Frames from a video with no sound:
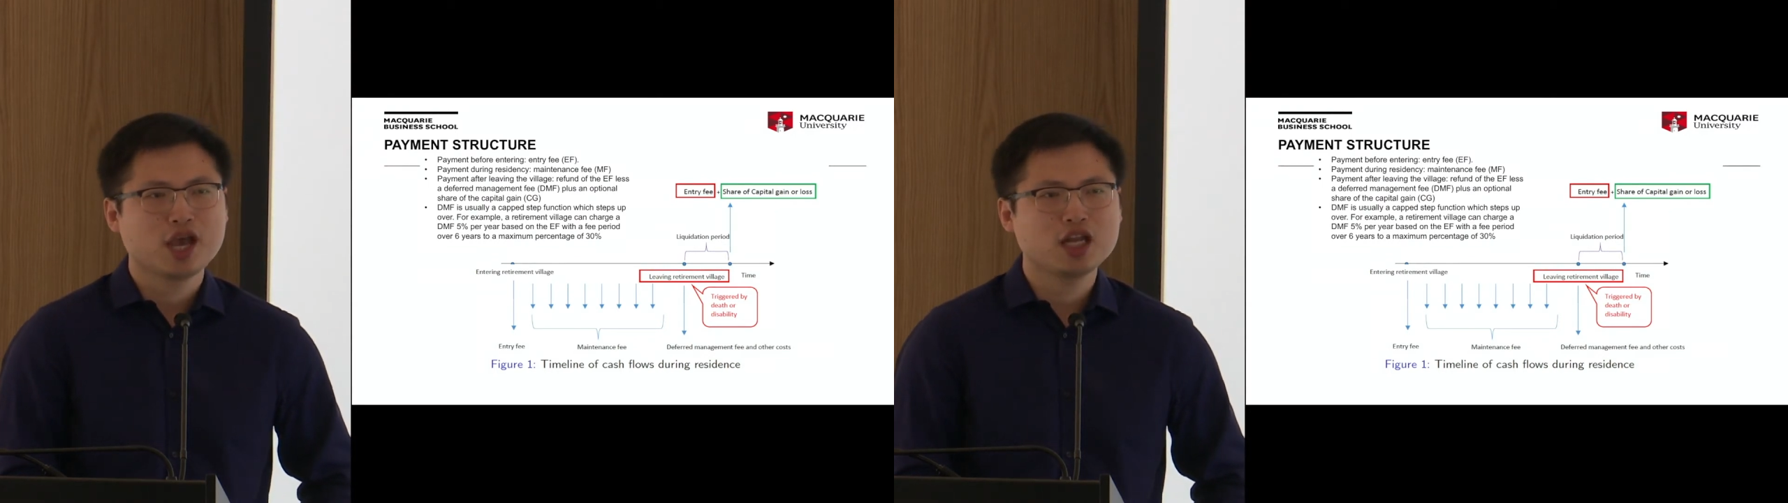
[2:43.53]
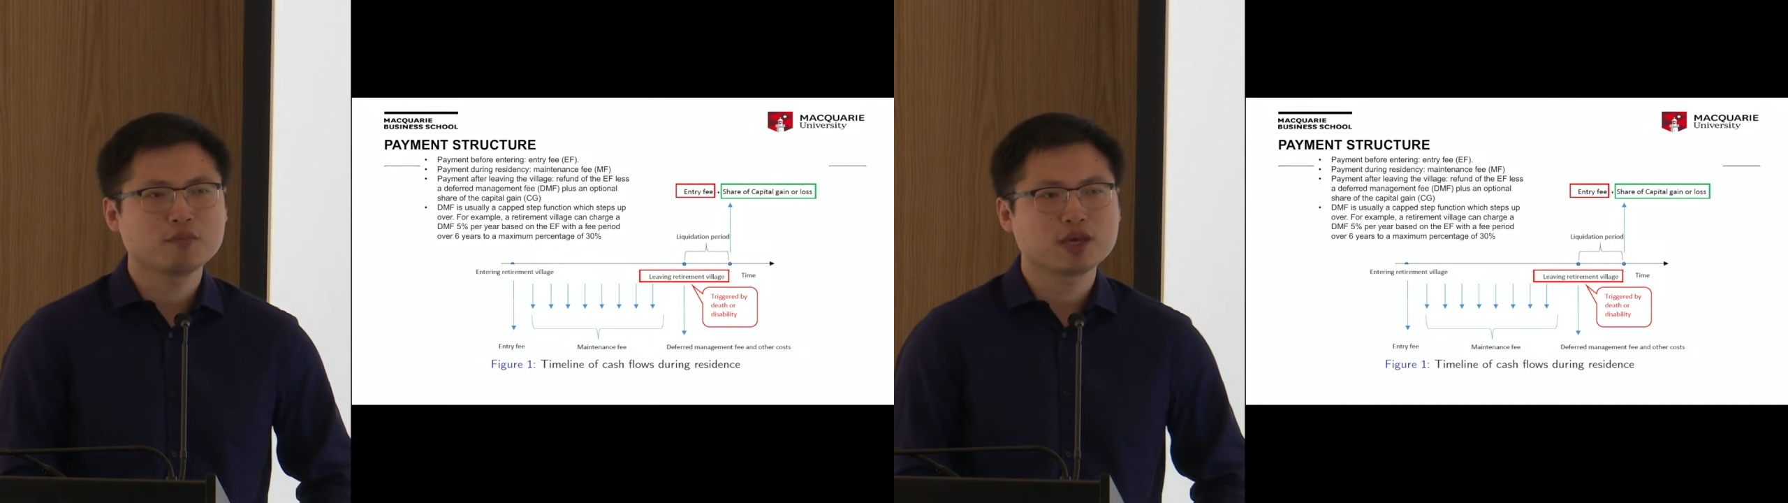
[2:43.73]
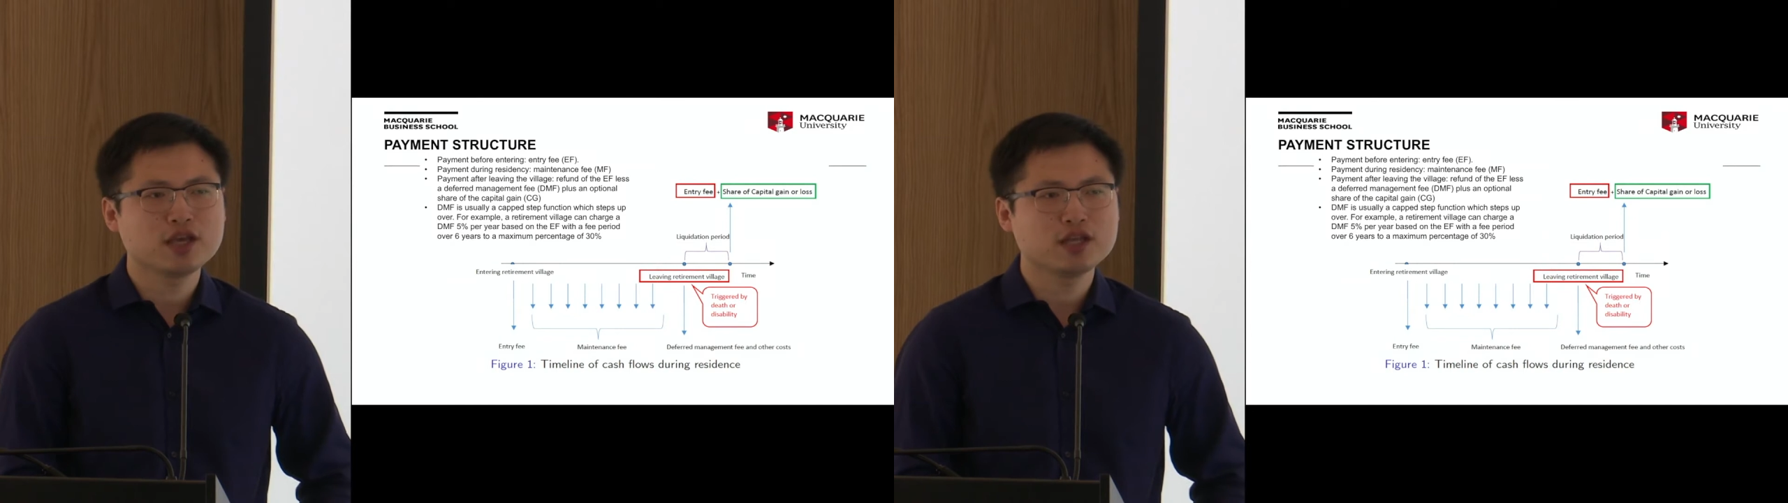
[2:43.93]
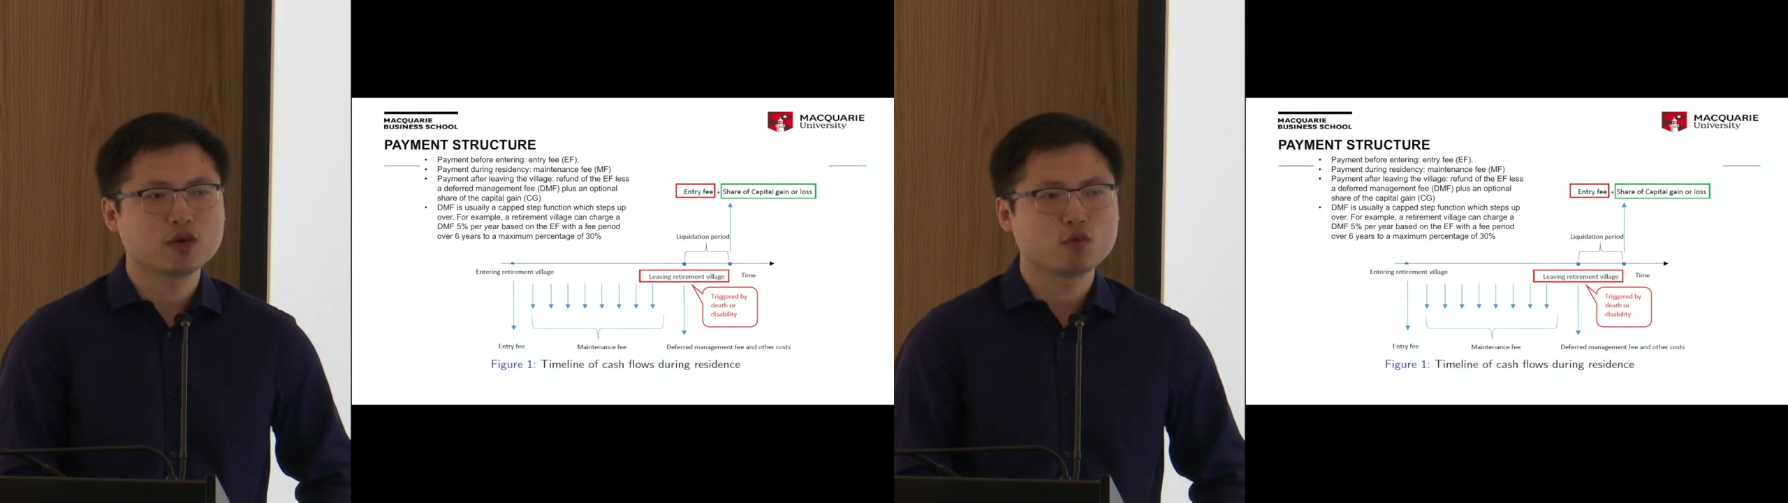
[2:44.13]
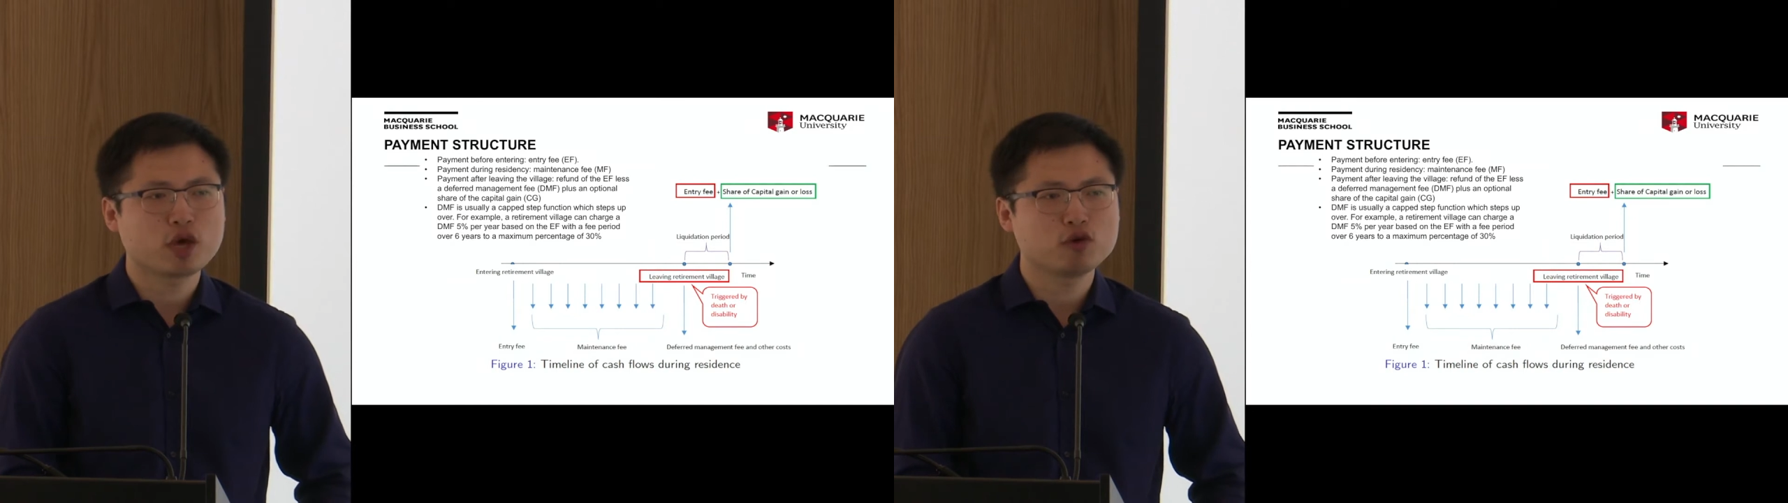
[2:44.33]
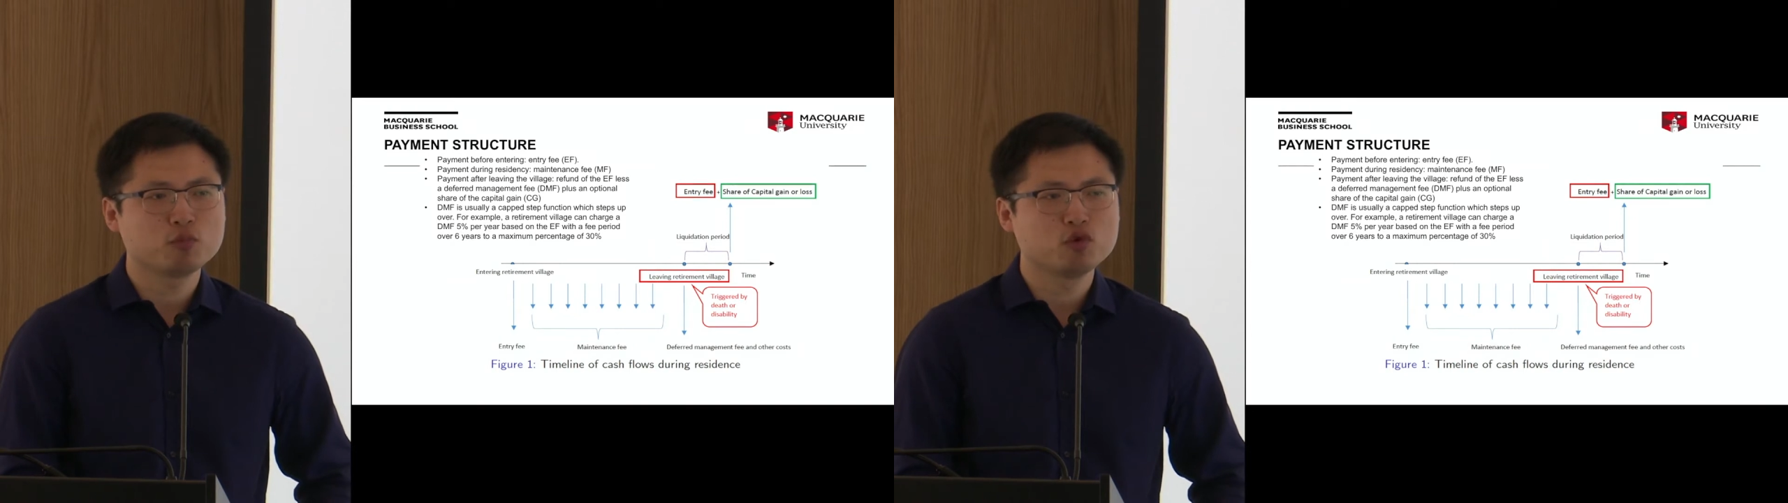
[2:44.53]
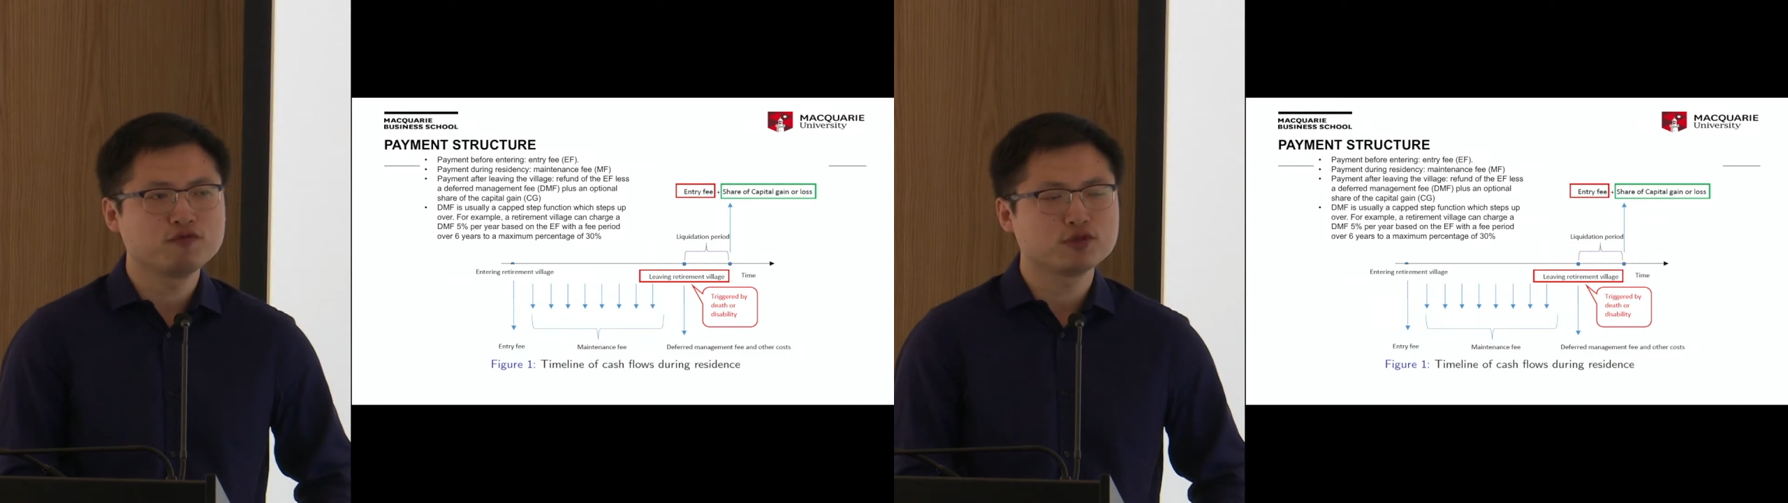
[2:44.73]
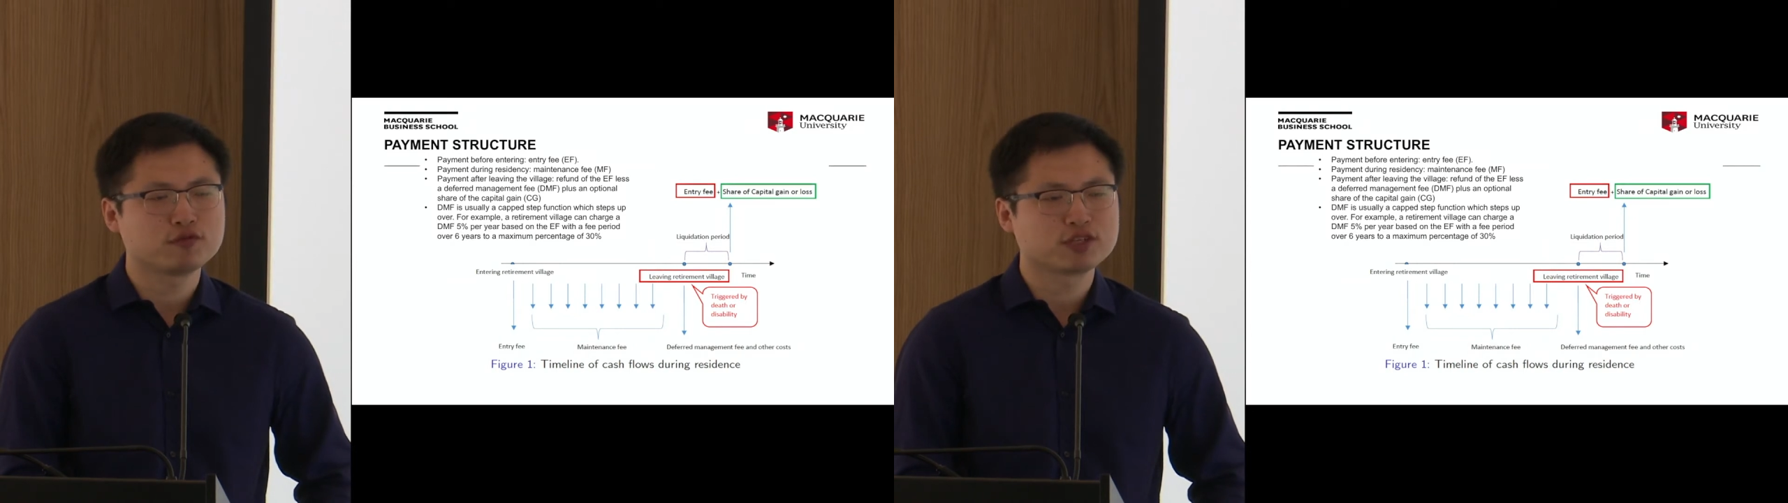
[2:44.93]
At the beginning, when you
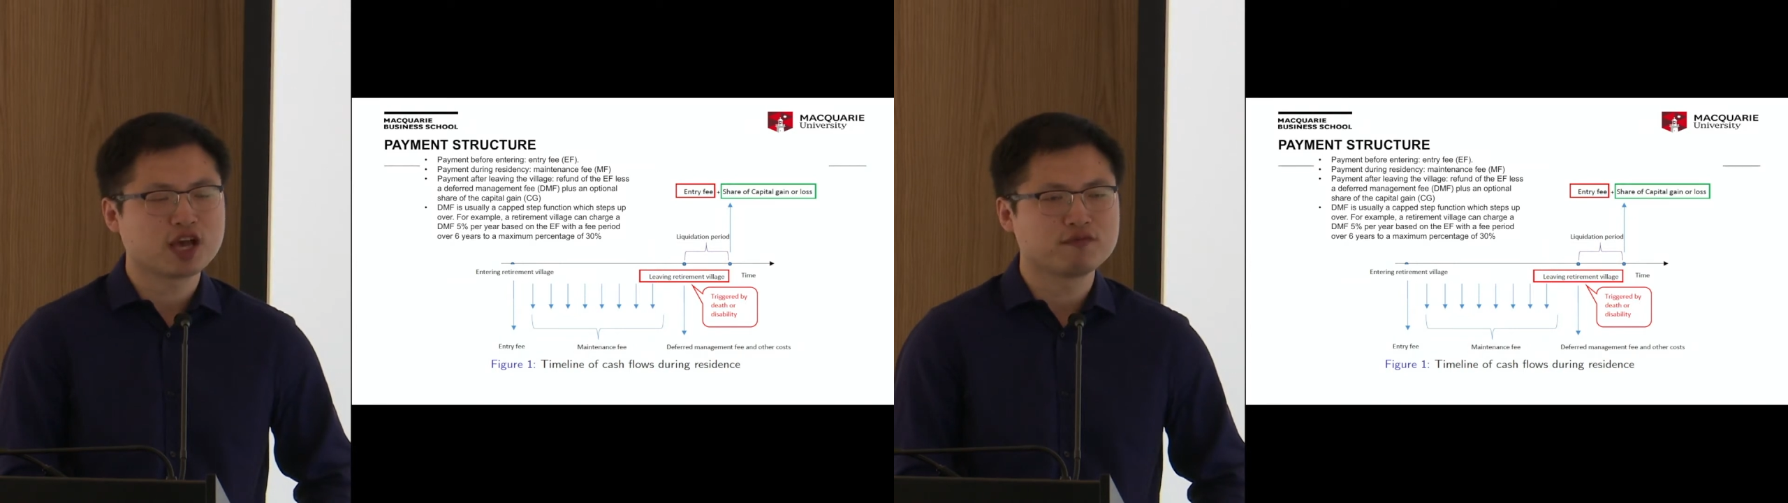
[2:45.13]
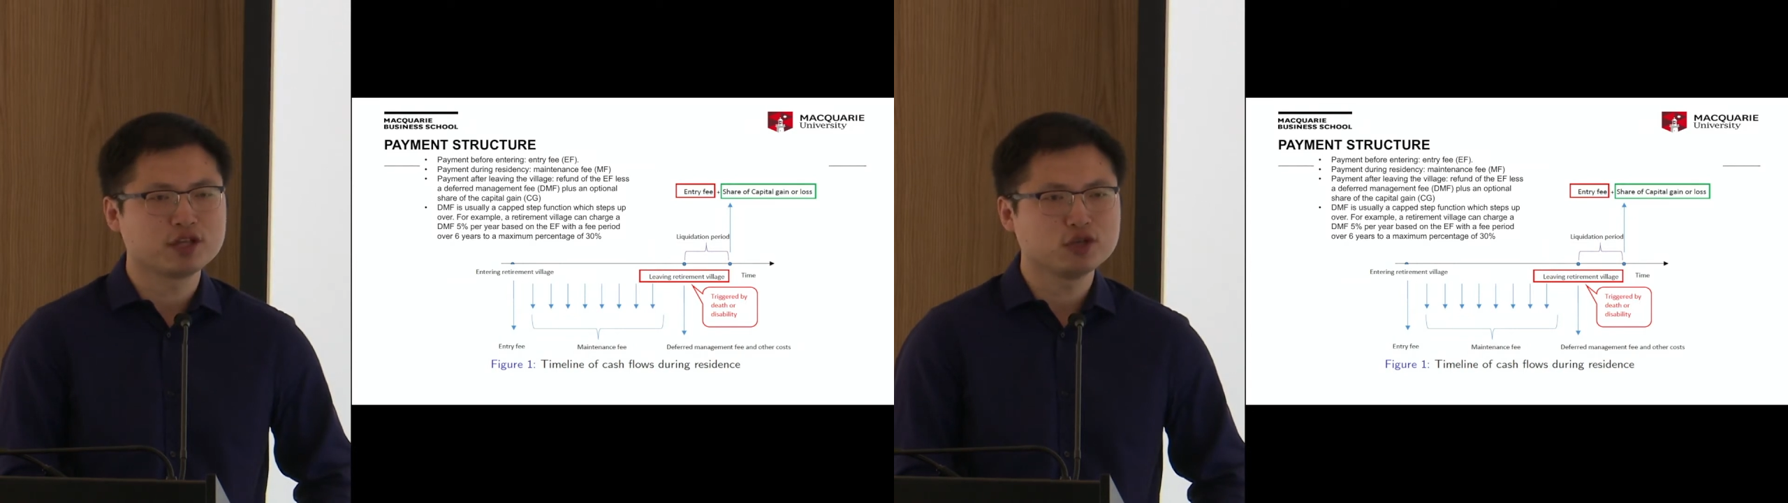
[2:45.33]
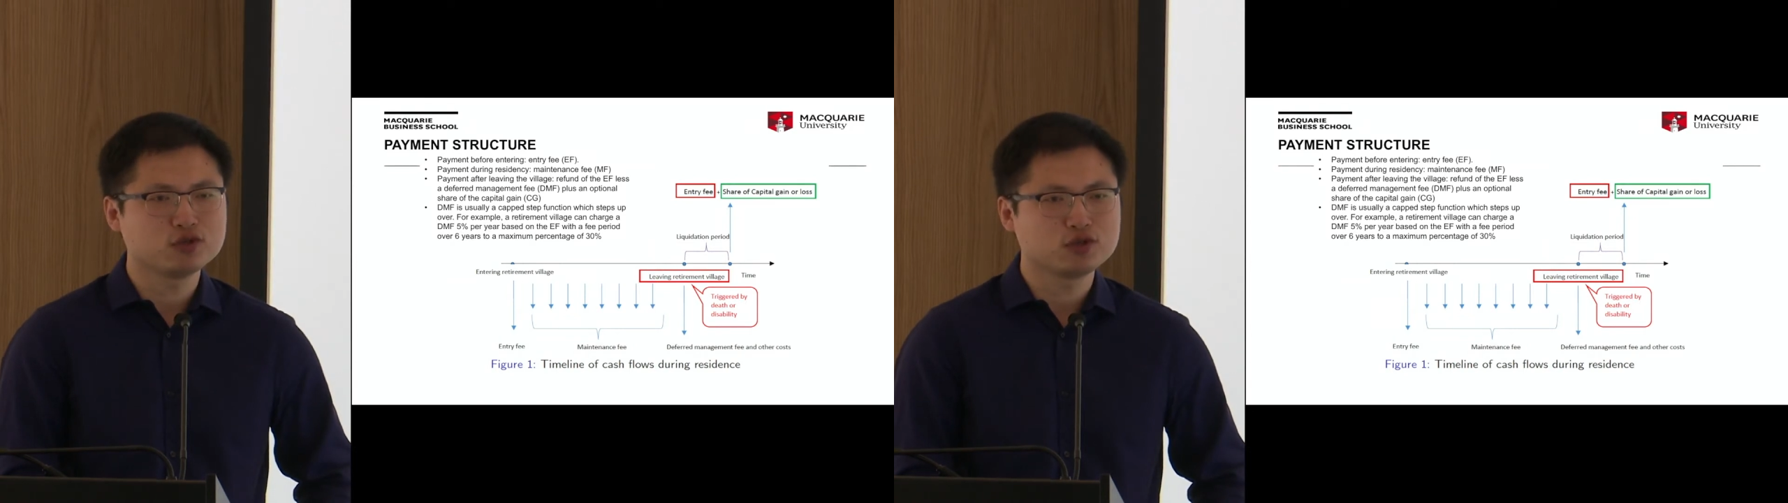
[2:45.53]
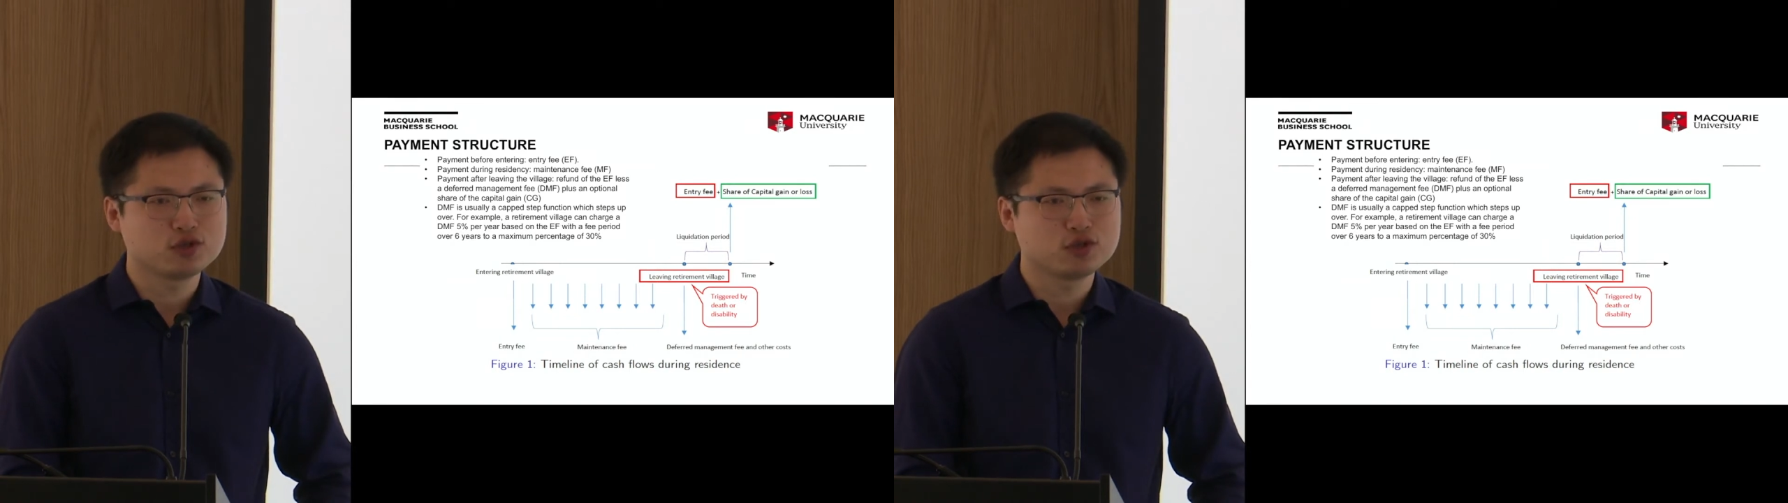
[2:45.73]
move to the retirement village,